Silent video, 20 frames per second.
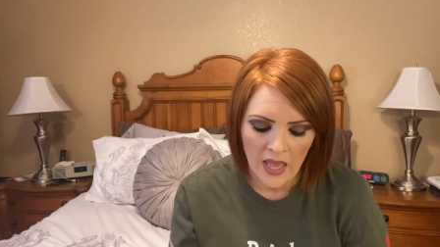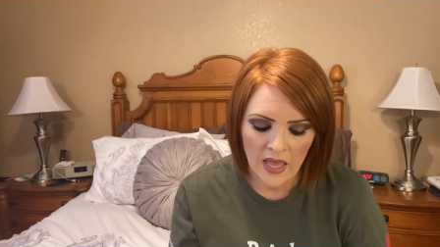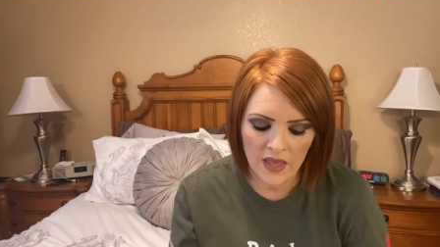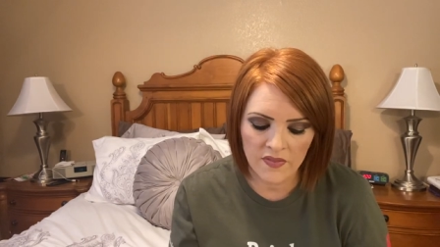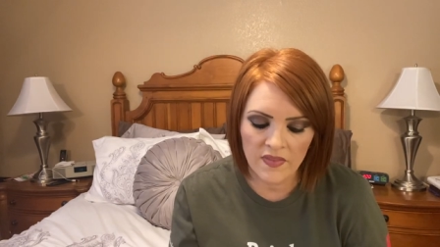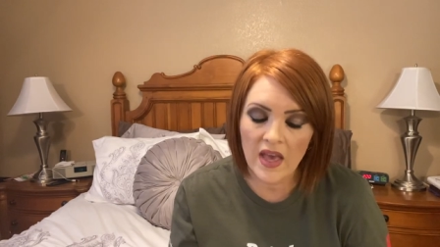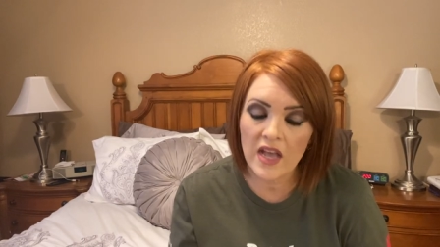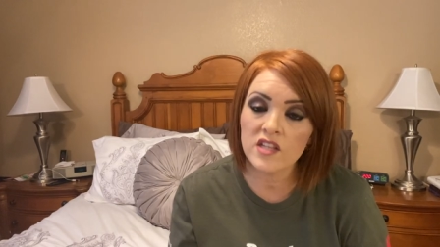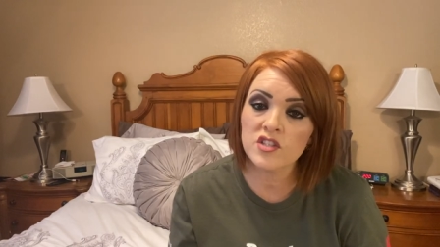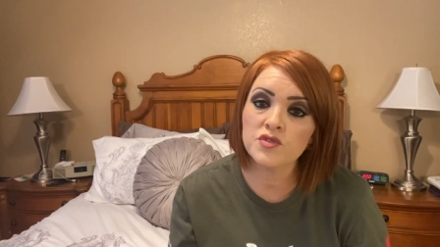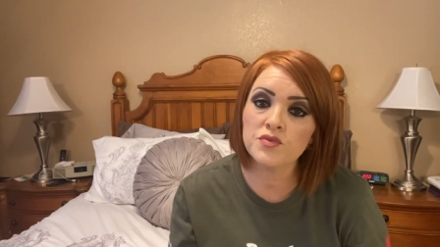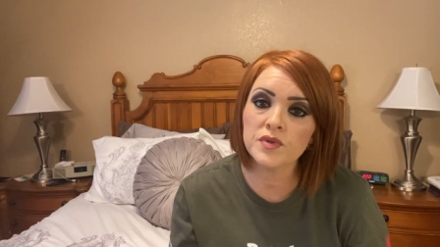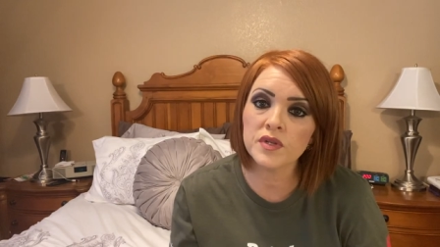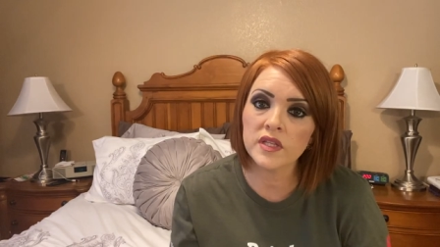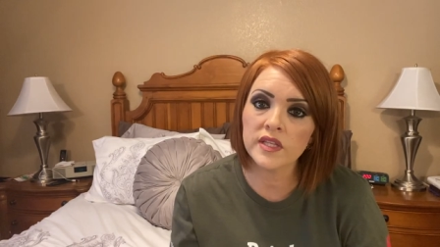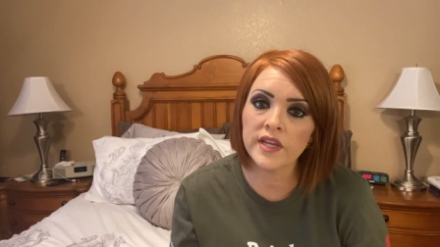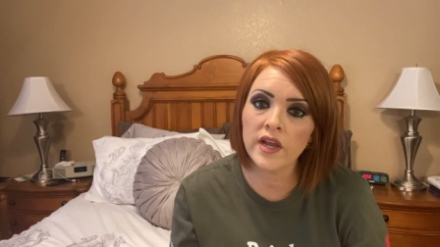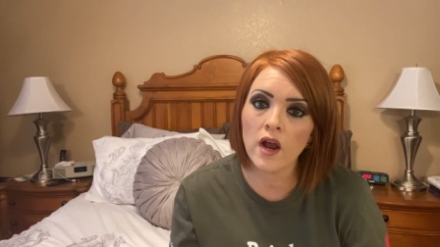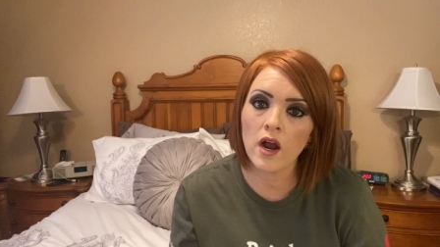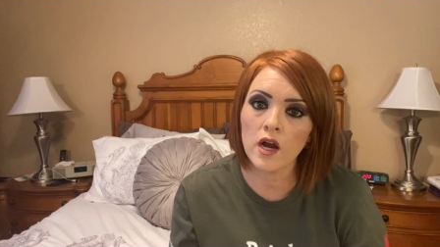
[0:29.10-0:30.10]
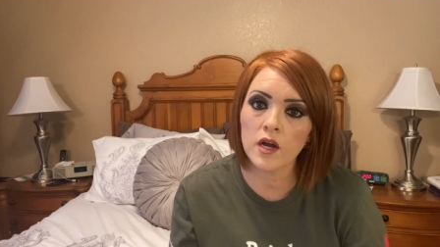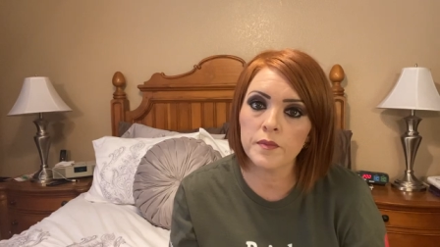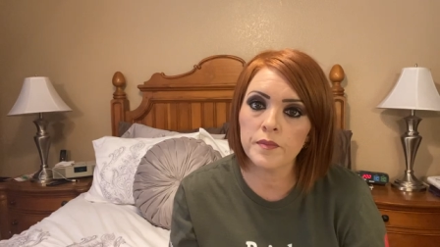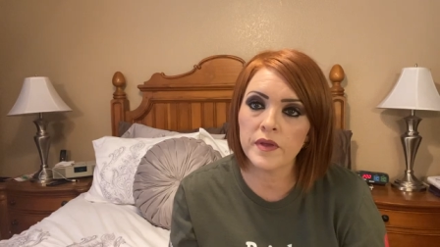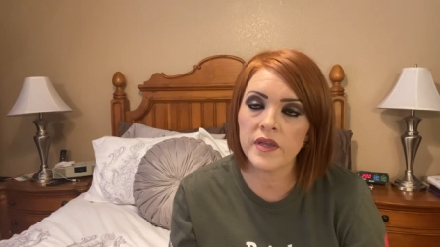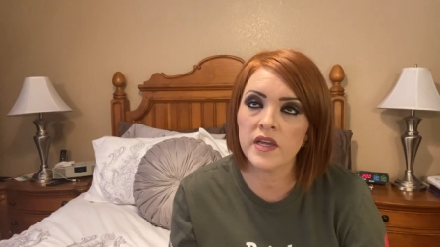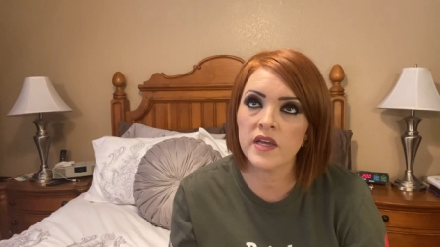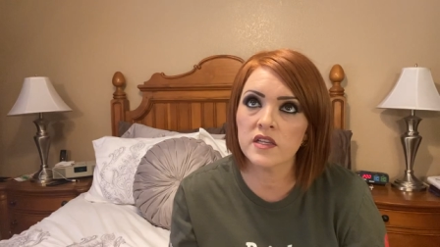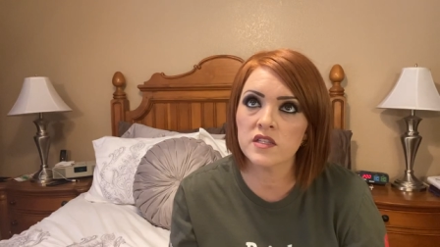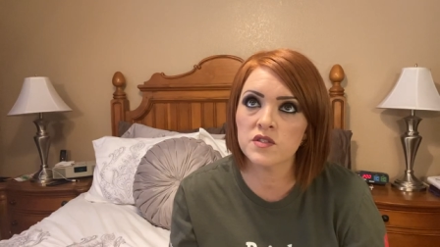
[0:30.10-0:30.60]
And that's really hard
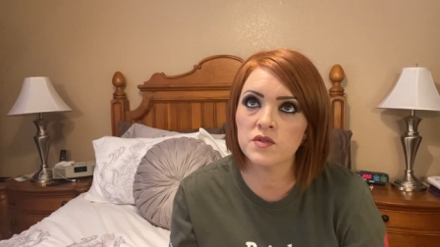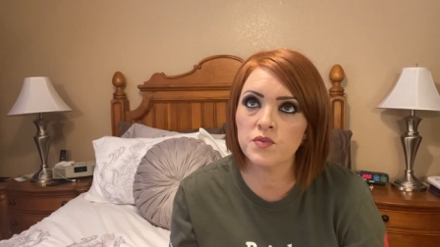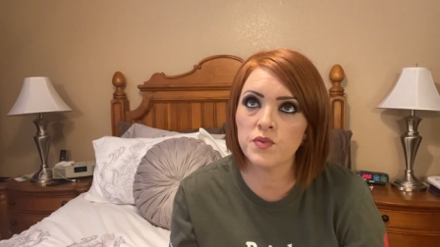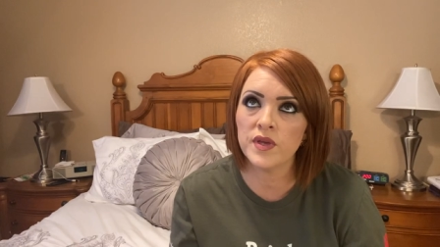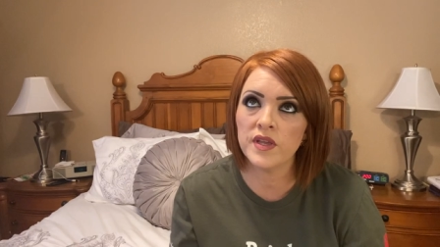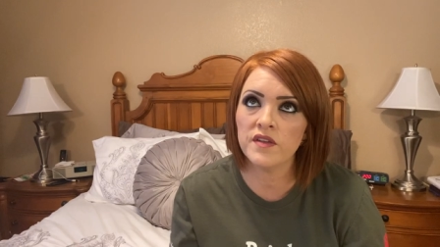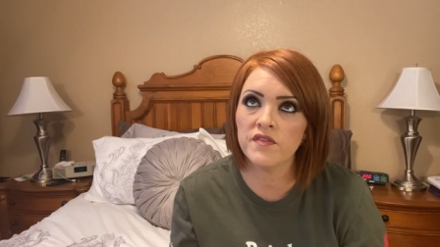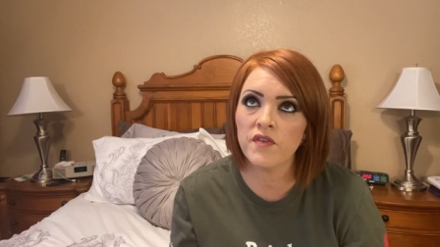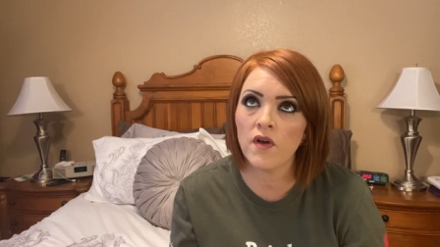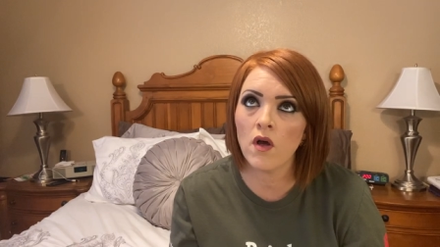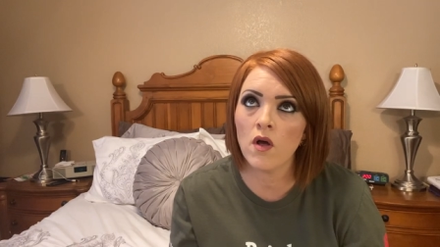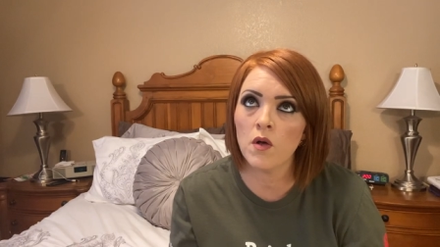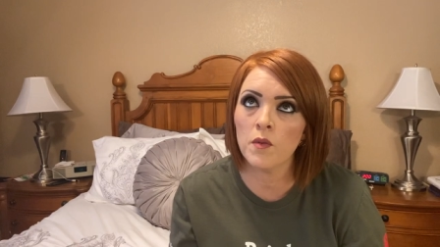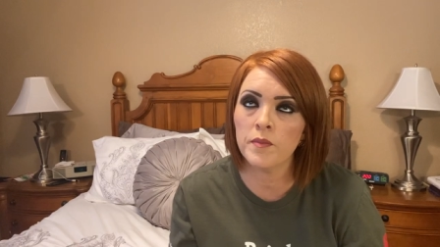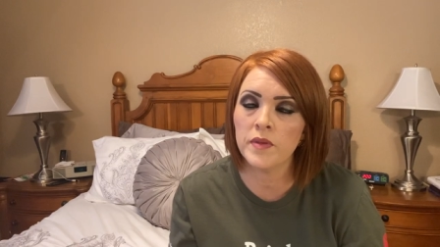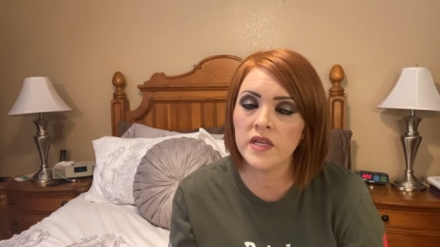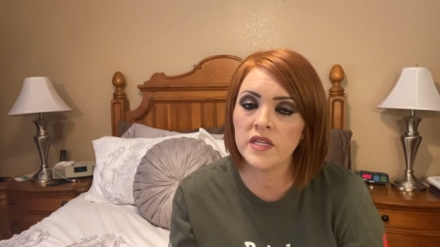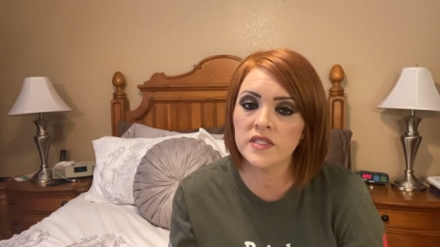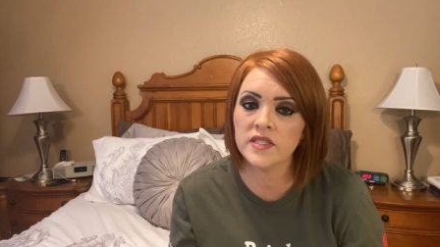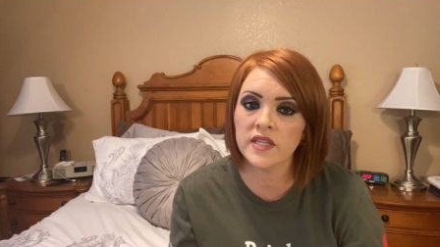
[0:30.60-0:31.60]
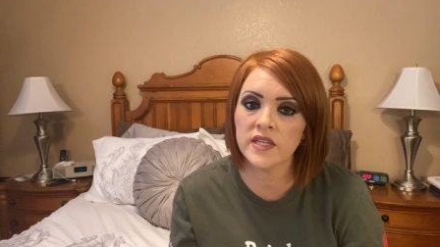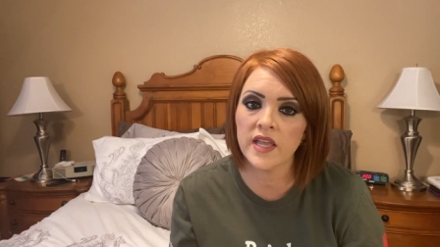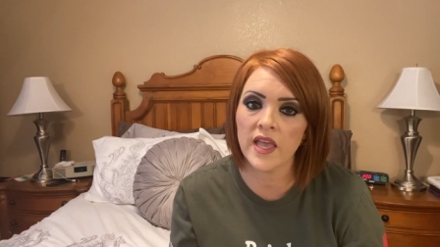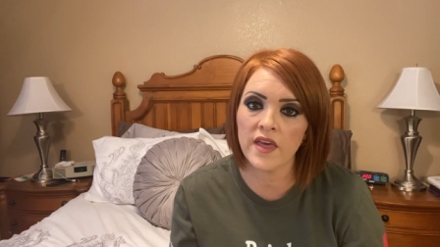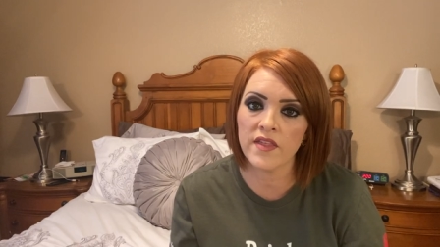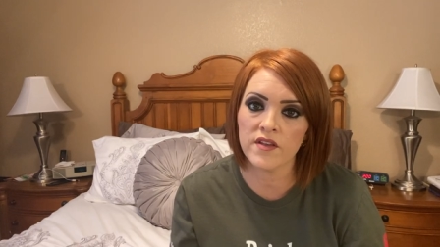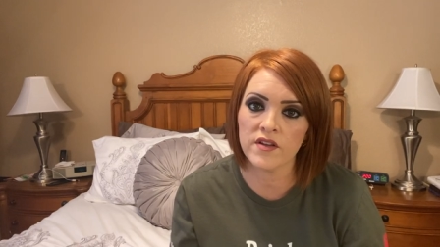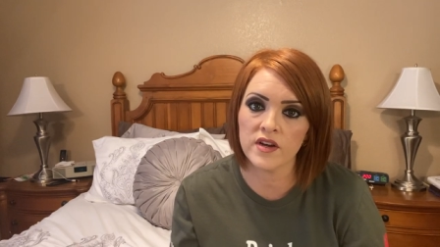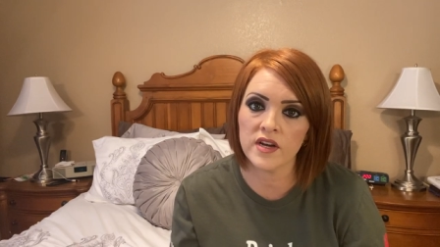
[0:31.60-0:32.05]
because we've all been together,